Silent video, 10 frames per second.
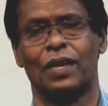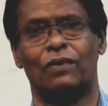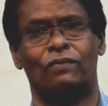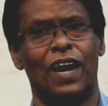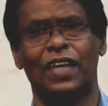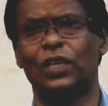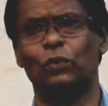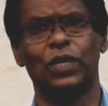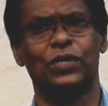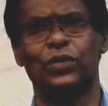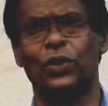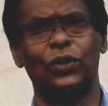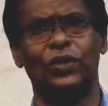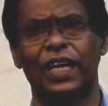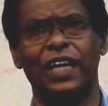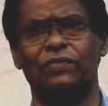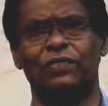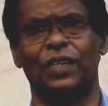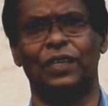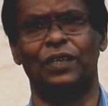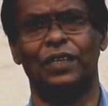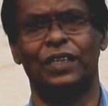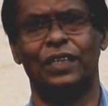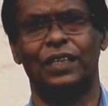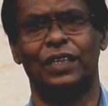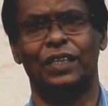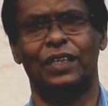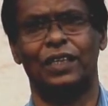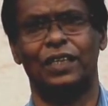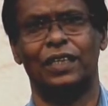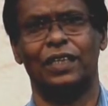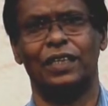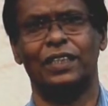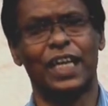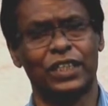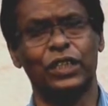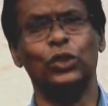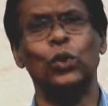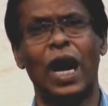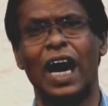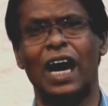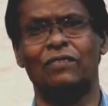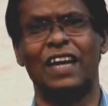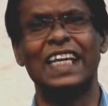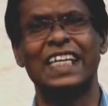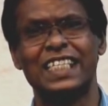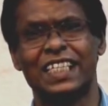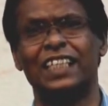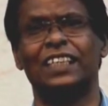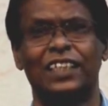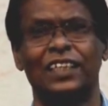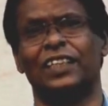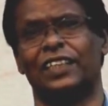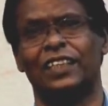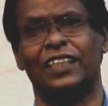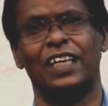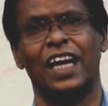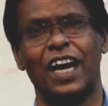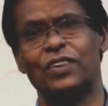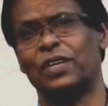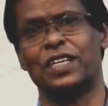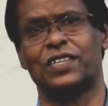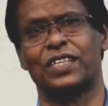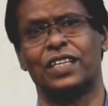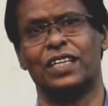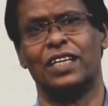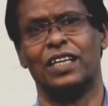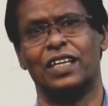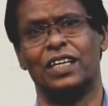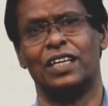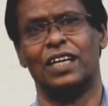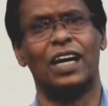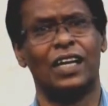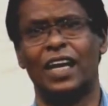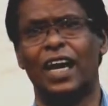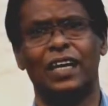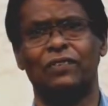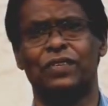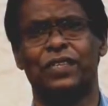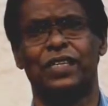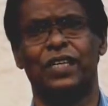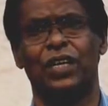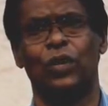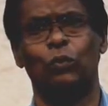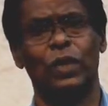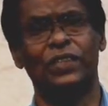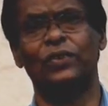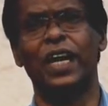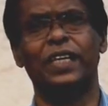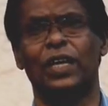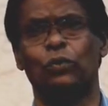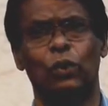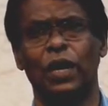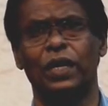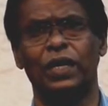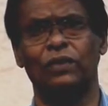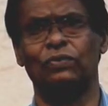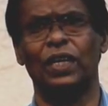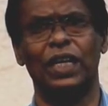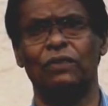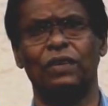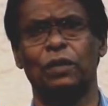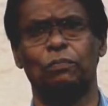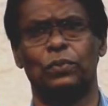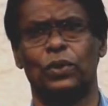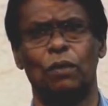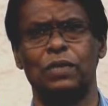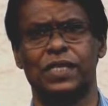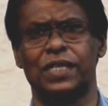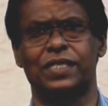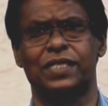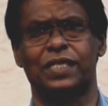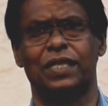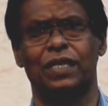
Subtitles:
Father, we are so grateful that you have encircled, enriched our lives with great and wonderful living promises.